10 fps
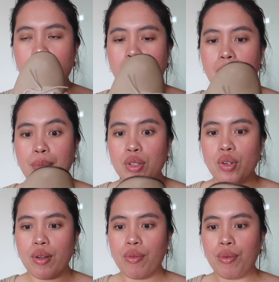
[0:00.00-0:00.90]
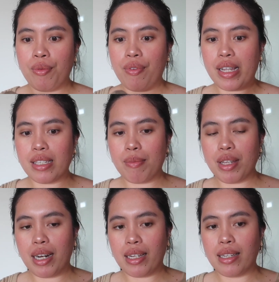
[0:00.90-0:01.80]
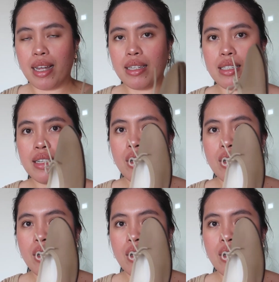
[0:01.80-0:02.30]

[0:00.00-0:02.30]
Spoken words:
I'm not sure if we'll find something like that,